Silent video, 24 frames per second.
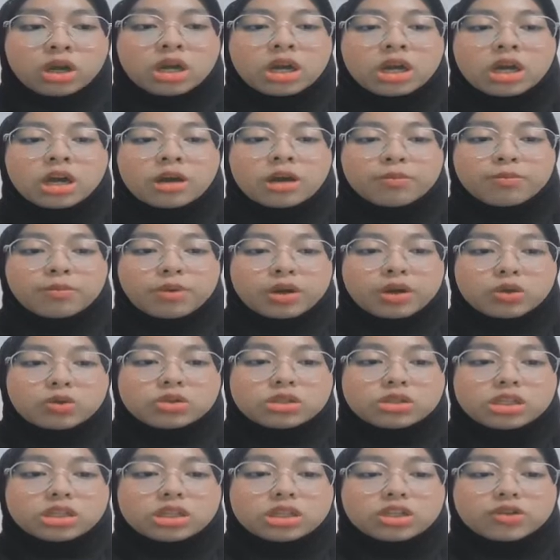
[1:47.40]
By
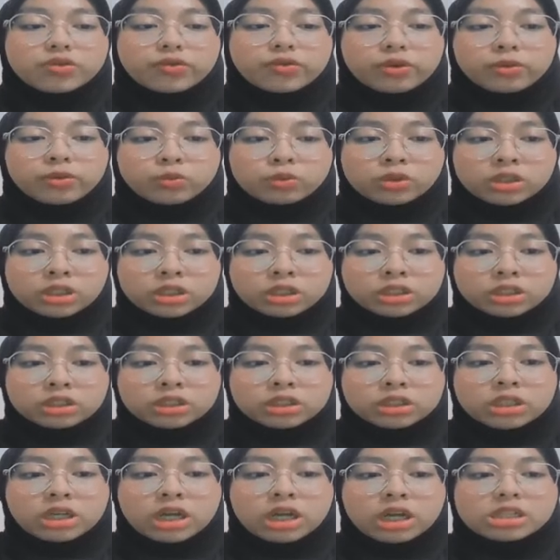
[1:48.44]
using this formula,
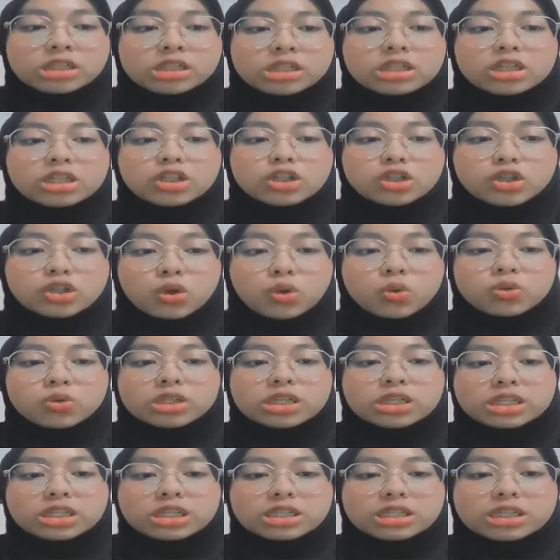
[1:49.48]
the answer shows
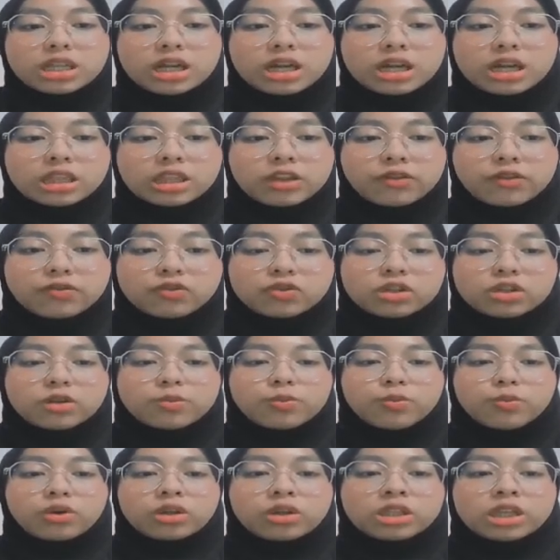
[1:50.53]
is negative
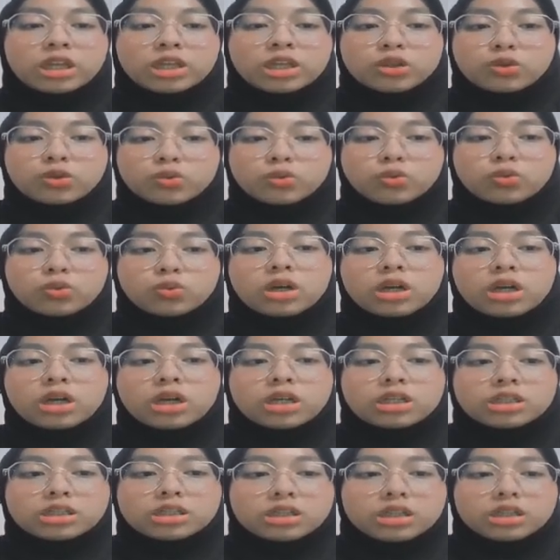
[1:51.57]
3.92.
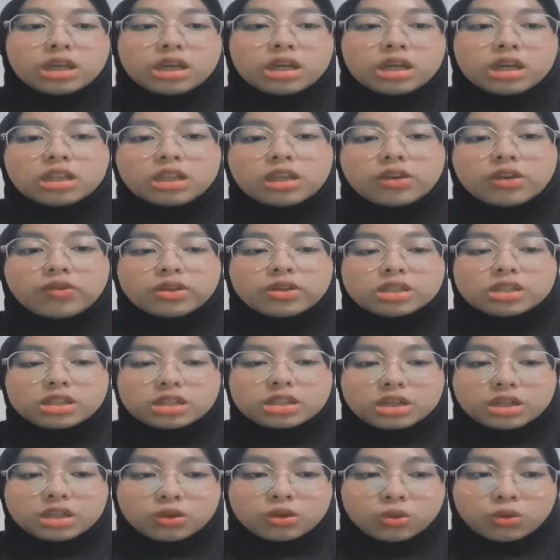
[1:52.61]
The negative is
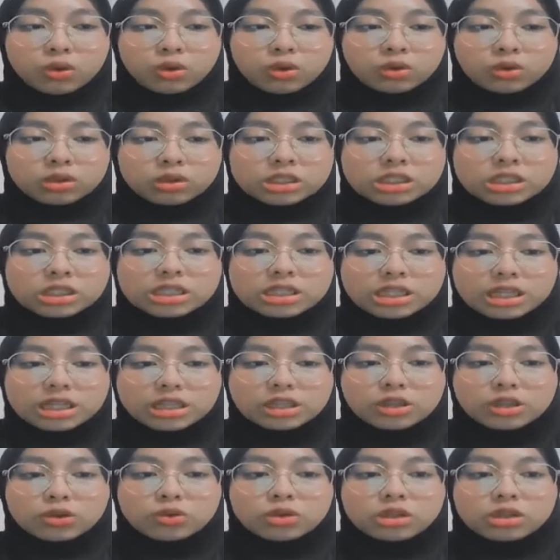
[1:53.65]
ignored. Instant
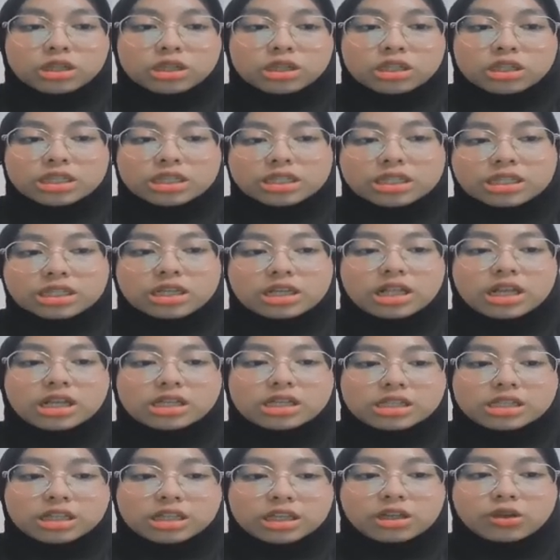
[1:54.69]
noodle is
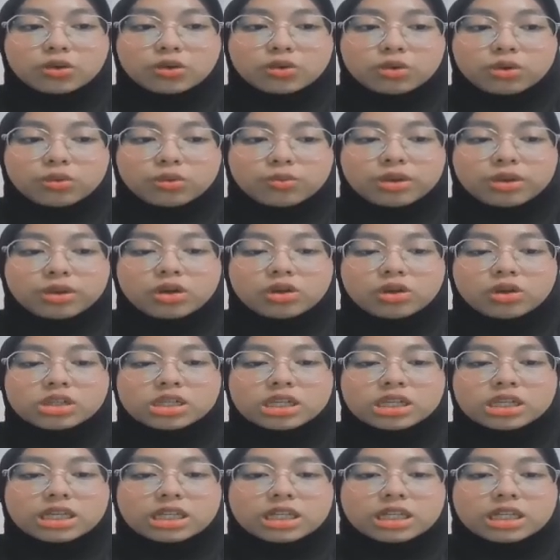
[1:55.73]
elastic good because
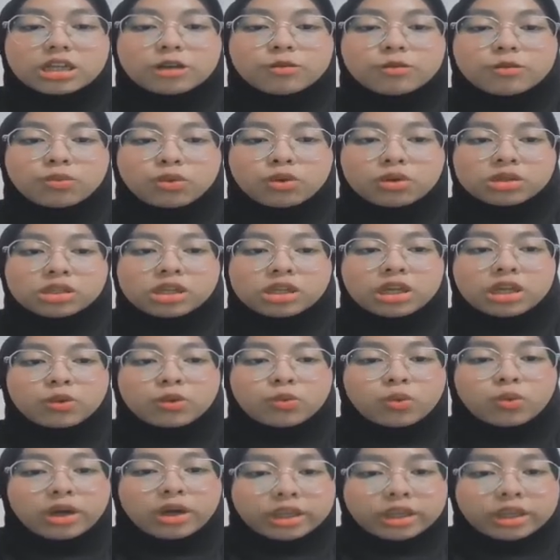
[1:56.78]
ED more than 1.